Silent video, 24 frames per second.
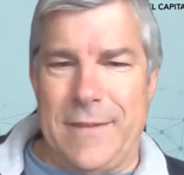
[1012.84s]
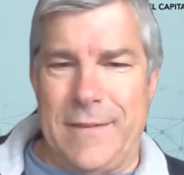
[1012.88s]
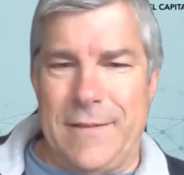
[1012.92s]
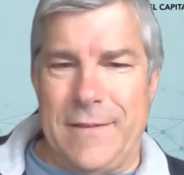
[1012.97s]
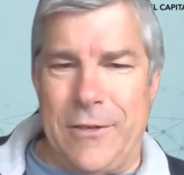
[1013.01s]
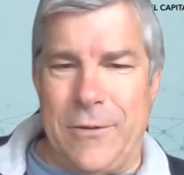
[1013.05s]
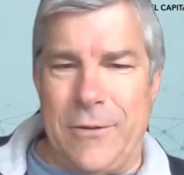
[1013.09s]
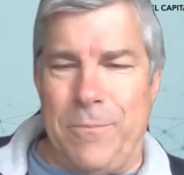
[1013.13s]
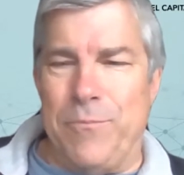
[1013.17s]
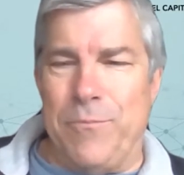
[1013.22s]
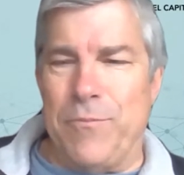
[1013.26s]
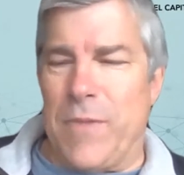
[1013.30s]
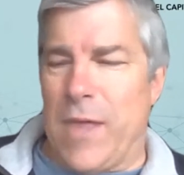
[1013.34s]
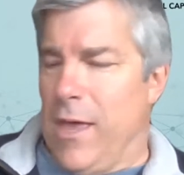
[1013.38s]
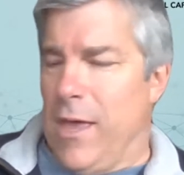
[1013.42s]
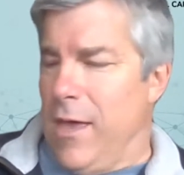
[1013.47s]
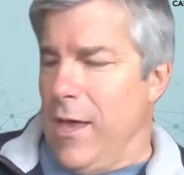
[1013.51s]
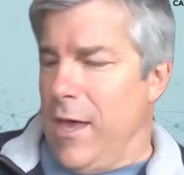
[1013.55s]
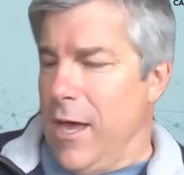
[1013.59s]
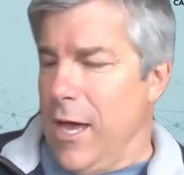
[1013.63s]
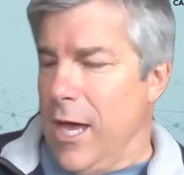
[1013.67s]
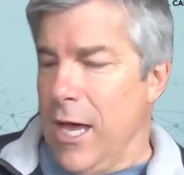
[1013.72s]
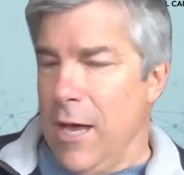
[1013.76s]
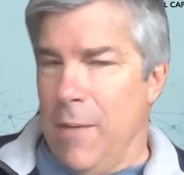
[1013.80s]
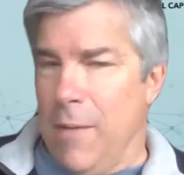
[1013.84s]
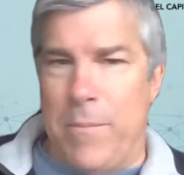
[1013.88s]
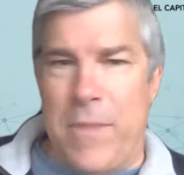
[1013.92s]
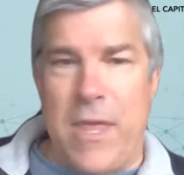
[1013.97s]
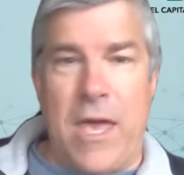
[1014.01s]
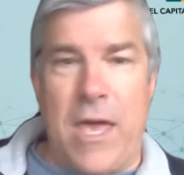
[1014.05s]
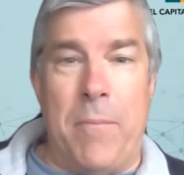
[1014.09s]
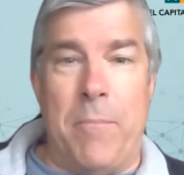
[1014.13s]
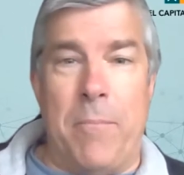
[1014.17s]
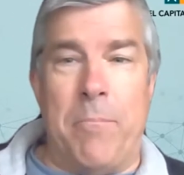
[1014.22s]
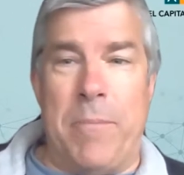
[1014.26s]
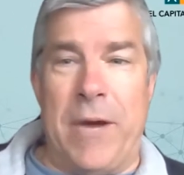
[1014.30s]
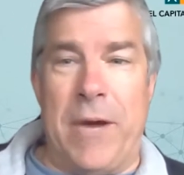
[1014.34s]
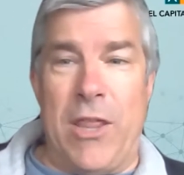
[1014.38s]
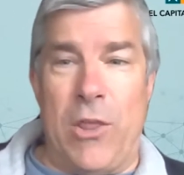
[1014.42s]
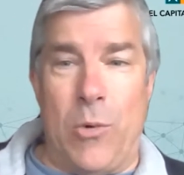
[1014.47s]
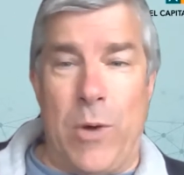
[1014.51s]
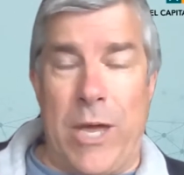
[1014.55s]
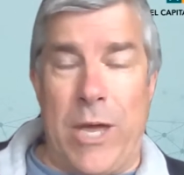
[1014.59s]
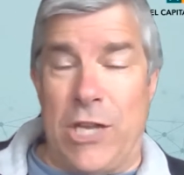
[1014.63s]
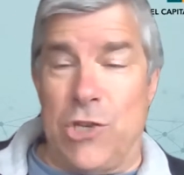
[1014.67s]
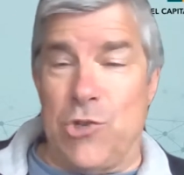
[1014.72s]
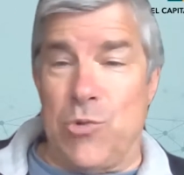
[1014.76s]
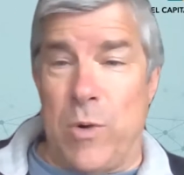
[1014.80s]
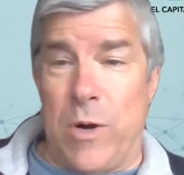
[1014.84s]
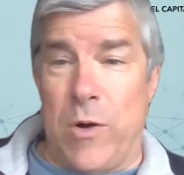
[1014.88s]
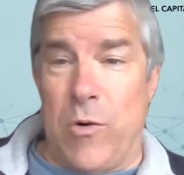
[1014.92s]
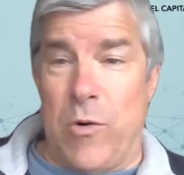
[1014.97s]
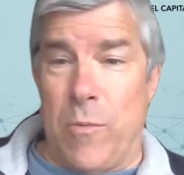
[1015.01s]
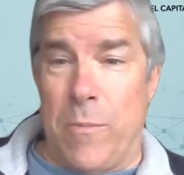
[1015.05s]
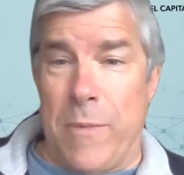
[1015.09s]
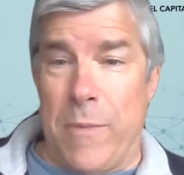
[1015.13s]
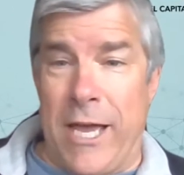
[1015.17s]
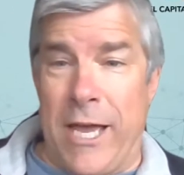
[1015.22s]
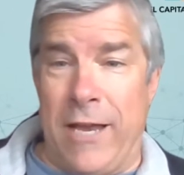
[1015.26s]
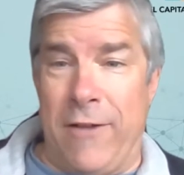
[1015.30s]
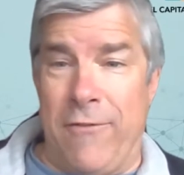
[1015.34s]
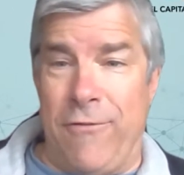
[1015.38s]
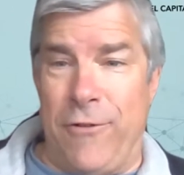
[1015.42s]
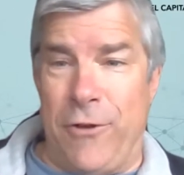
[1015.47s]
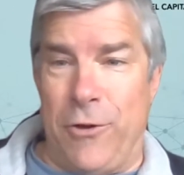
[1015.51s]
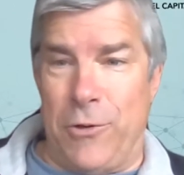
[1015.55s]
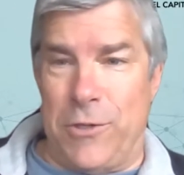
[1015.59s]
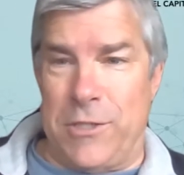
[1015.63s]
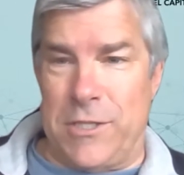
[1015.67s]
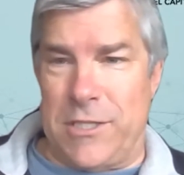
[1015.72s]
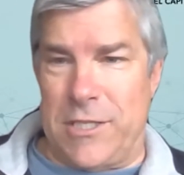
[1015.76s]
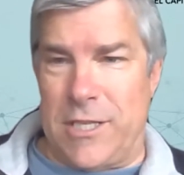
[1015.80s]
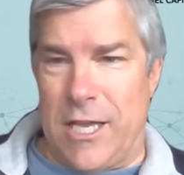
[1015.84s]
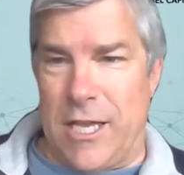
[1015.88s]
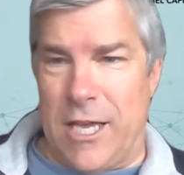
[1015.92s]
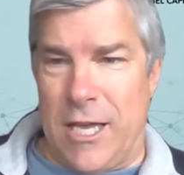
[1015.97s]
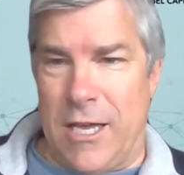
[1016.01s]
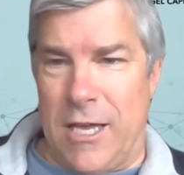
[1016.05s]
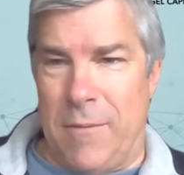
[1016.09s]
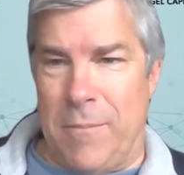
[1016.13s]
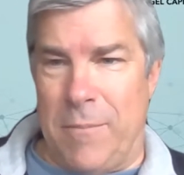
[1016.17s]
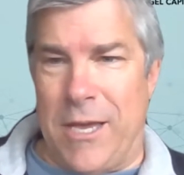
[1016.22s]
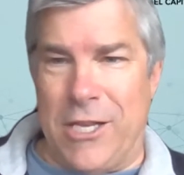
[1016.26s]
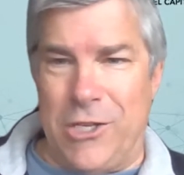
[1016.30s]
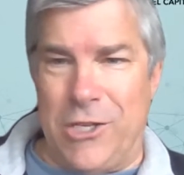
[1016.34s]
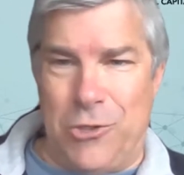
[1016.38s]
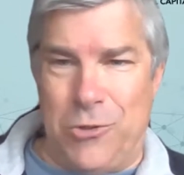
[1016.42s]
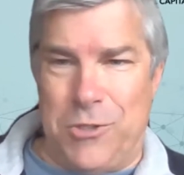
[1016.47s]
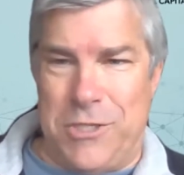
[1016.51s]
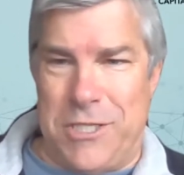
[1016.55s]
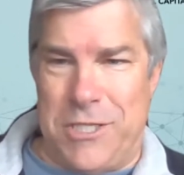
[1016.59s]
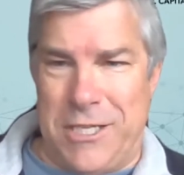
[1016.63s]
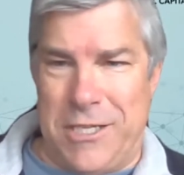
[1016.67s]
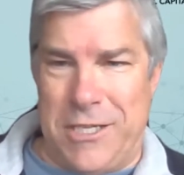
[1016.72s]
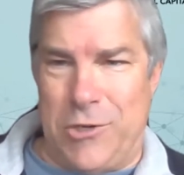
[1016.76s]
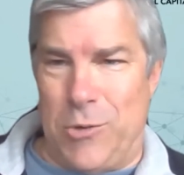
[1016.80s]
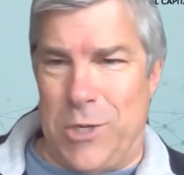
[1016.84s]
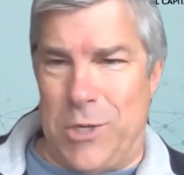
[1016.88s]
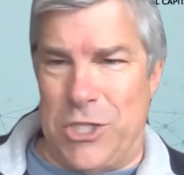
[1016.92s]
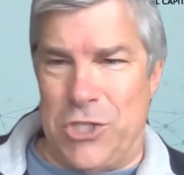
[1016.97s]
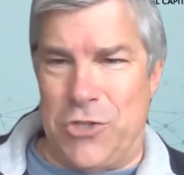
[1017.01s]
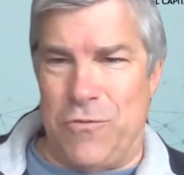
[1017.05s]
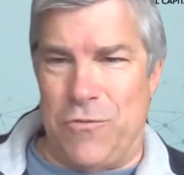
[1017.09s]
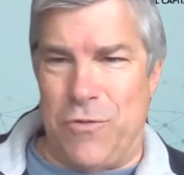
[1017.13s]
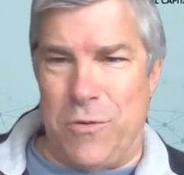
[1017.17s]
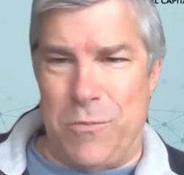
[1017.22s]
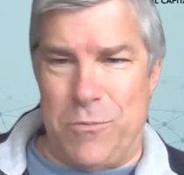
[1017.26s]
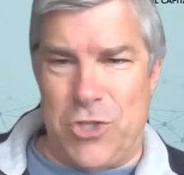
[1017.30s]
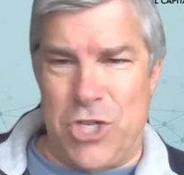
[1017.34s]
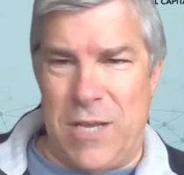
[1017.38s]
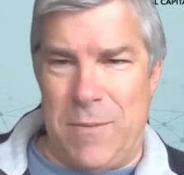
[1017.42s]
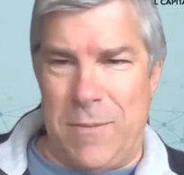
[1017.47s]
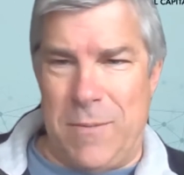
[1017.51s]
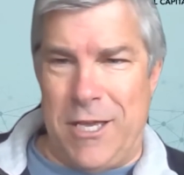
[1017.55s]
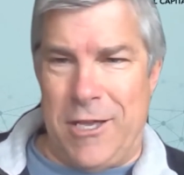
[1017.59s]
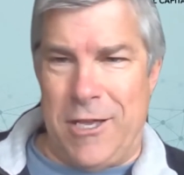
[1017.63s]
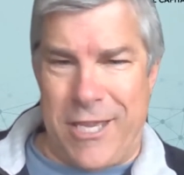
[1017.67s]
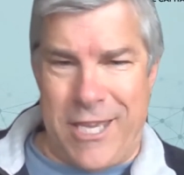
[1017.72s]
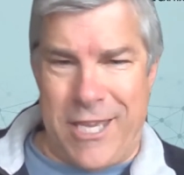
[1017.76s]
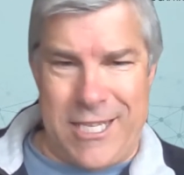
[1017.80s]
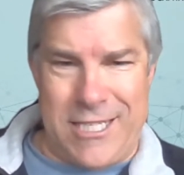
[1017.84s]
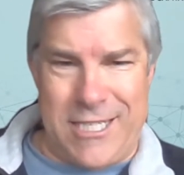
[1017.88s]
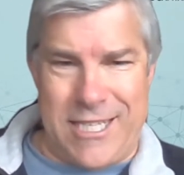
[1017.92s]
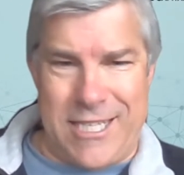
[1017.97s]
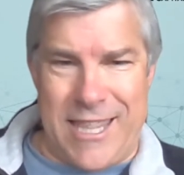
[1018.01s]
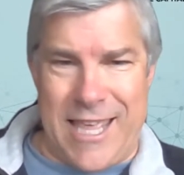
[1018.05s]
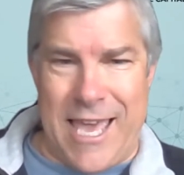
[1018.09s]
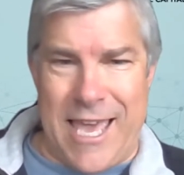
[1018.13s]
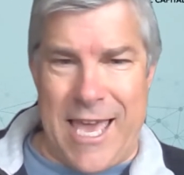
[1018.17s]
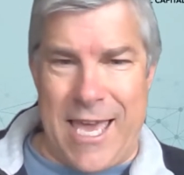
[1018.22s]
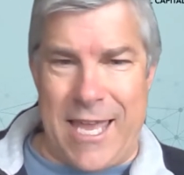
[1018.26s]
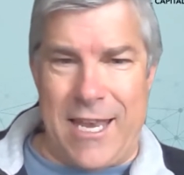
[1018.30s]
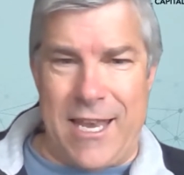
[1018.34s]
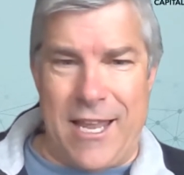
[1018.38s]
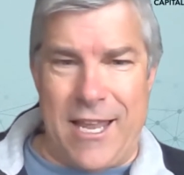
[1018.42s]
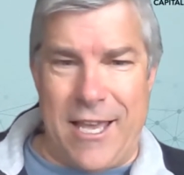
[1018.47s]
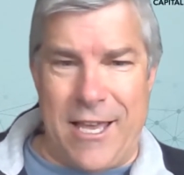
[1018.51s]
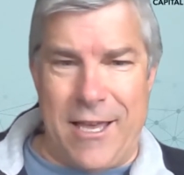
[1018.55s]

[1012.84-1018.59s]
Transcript: So, and by the way, I just want to remind folks, I do see a question from Jamie. I'll get to that.